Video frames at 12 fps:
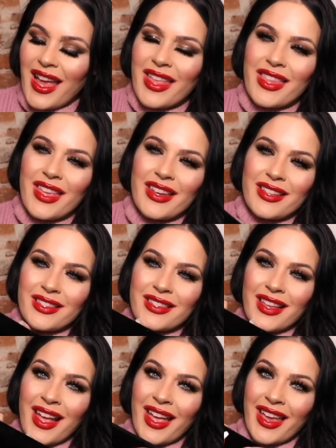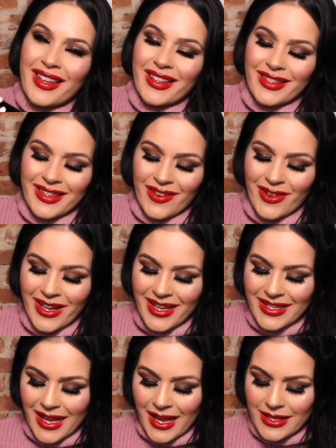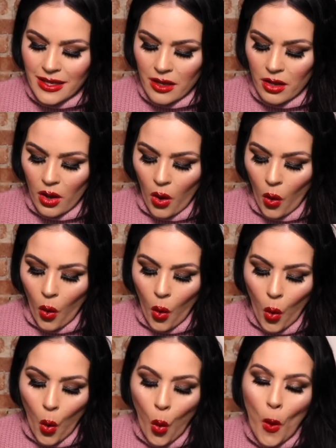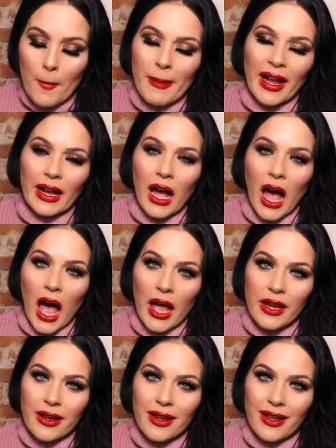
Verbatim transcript: And then inside, let's see what it is, guys. Oh my God.